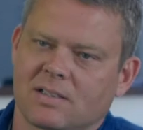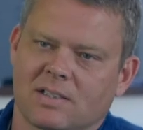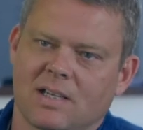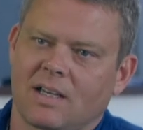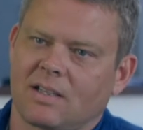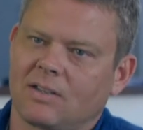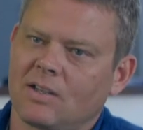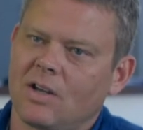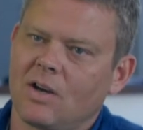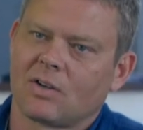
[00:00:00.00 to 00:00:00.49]
It's
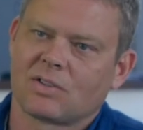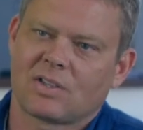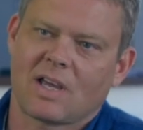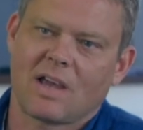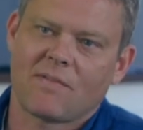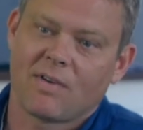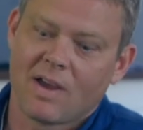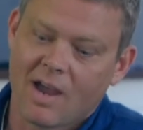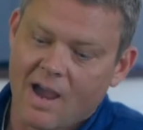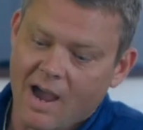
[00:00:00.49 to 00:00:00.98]
like no, because
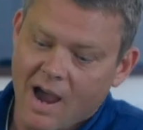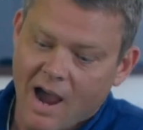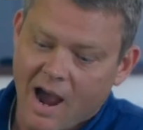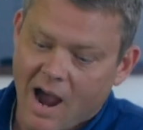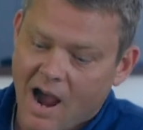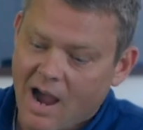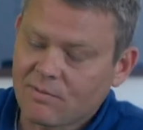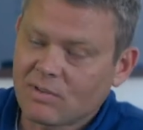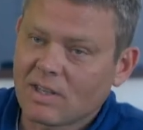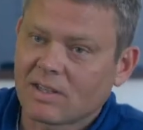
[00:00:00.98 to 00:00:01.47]
I've
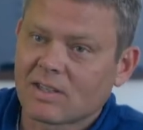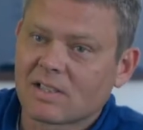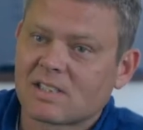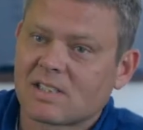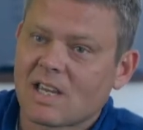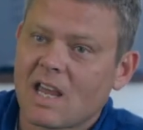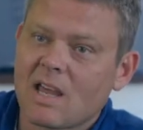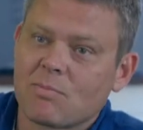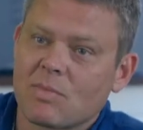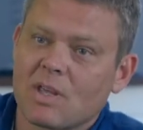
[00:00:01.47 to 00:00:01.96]
I've done the
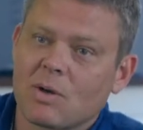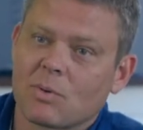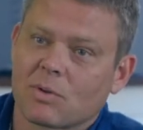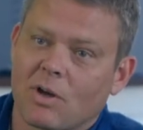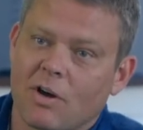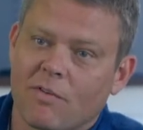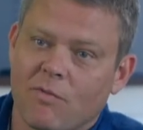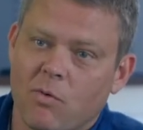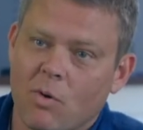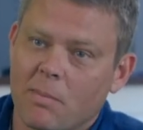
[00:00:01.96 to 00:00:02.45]
same thing with
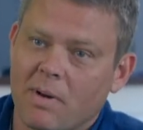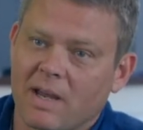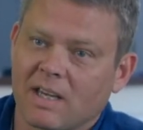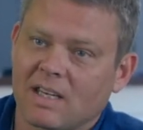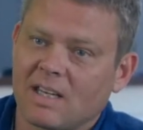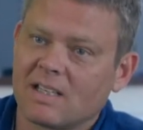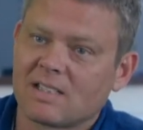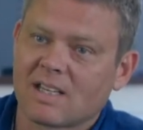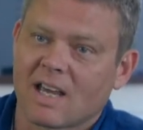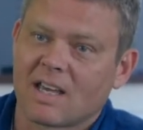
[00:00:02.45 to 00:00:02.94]
all four of my
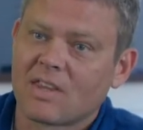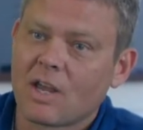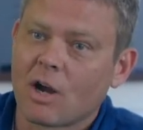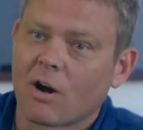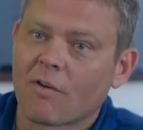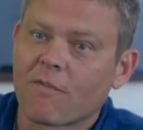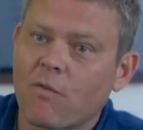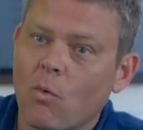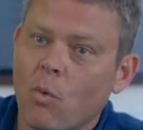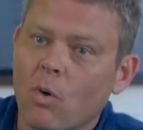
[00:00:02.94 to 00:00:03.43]
kids, and they
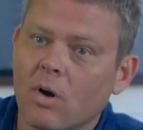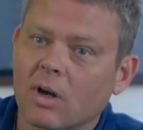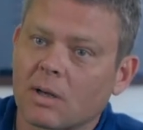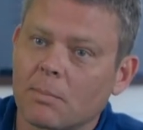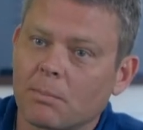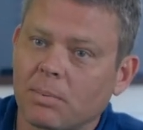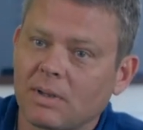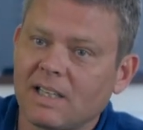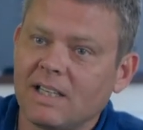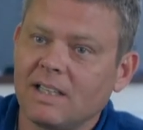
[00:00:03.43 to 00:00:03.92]
are four
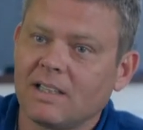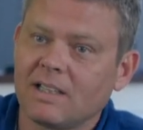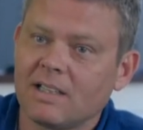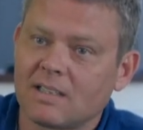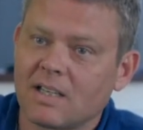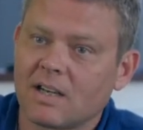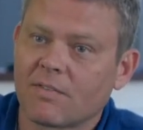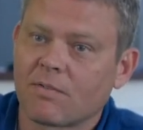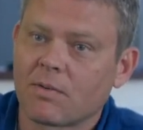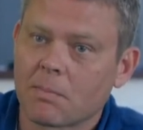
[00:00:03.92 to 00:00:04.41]
completely
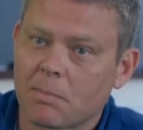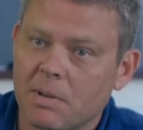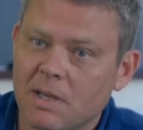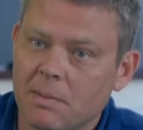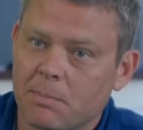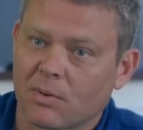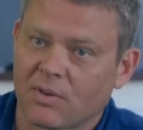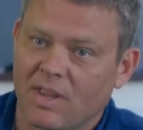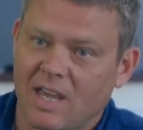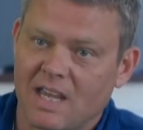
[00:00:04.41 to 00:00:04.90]
different
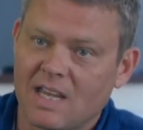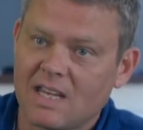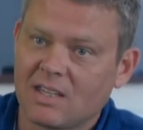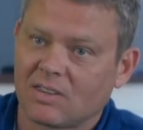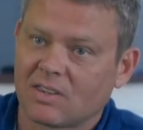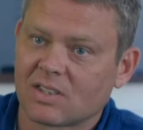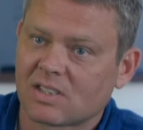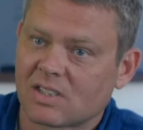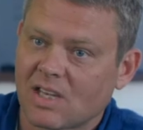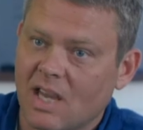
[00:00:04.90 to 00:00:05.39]
people. Yeah. They
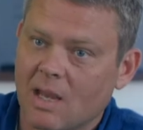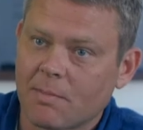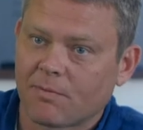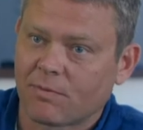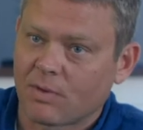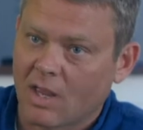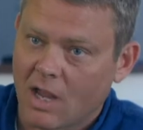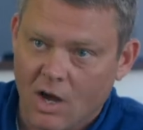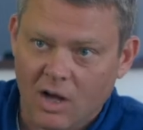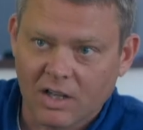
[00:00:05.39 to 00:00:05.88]
eat the same.
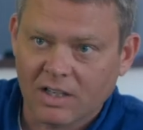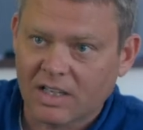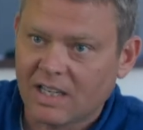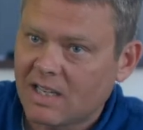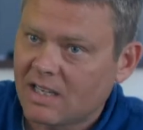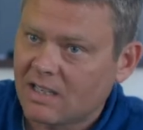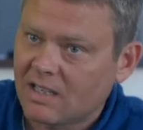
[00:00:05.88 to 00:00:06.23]
They all eat.